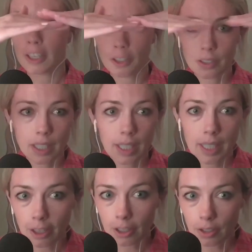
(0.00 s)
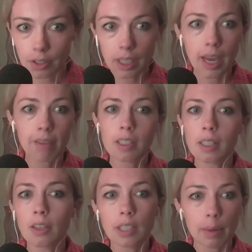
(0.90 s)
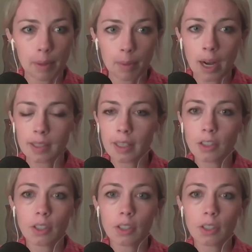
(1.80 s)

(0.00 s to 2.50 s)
You're sitting there, you're seeing every single step of the process.